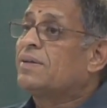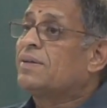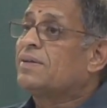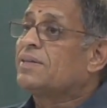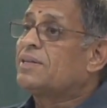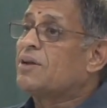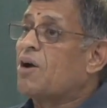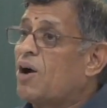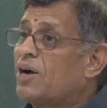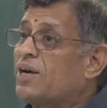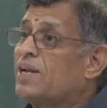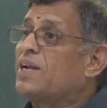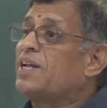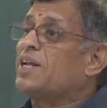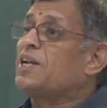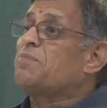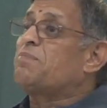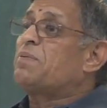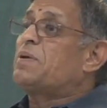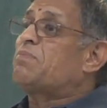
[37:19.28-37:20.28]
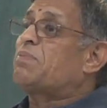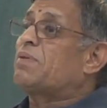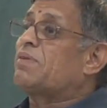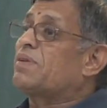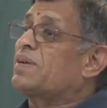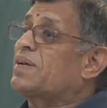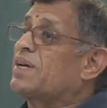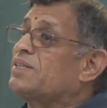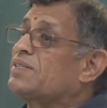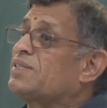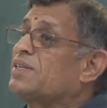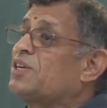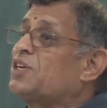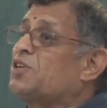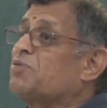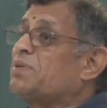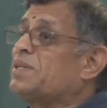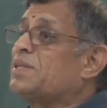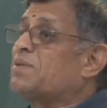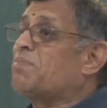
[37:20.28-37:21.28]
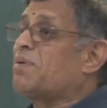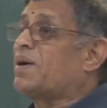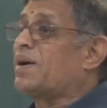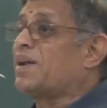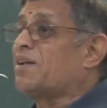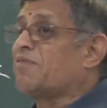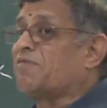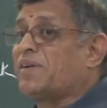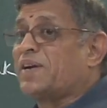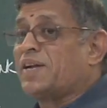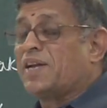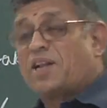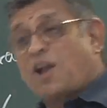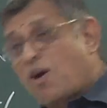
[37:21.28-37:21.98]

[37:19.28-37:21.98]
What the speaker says: The ordinary people were considered to be the burden of India.